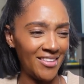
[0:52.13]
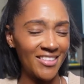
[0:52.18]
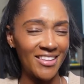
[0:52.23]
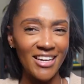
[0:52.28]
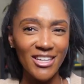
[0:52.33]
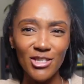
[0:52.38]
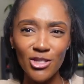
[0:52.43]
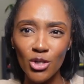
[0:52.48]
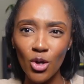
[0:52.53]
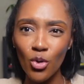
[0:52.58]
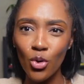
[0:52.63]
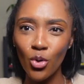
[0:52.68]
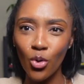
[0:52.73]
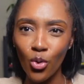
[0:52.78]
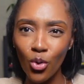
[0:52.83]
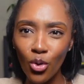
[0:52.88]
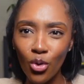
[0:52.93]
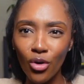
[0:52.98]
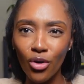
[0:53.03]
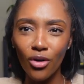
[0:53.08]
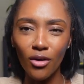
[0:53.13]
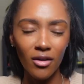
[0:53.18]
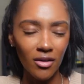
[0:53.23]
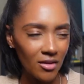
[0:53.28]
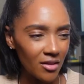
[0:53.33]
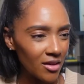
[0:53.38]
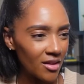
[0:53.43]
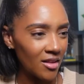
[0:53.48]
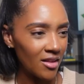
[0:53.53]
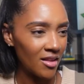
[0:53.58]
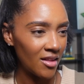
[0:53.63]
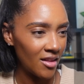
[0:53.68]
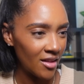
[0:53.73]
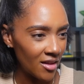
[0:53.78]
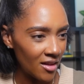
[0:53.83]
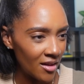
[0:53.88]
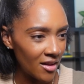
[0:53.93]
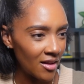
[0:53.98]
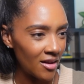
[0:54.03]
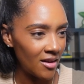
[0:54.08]
That's so cool.
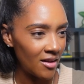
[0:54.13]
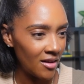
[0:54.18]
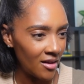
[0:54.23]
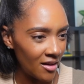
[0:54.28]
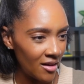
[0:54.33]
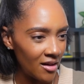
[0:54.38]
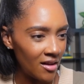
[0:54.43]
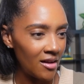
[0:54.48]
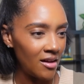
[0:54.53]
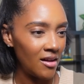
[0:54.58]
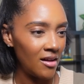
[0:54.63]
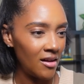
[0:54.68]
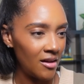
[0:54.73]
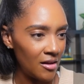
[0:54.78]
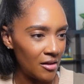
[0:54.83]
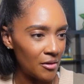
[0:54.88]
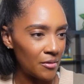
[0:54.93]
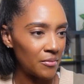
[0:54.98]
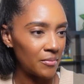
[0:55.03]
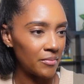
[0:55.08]
Sunshine since I don't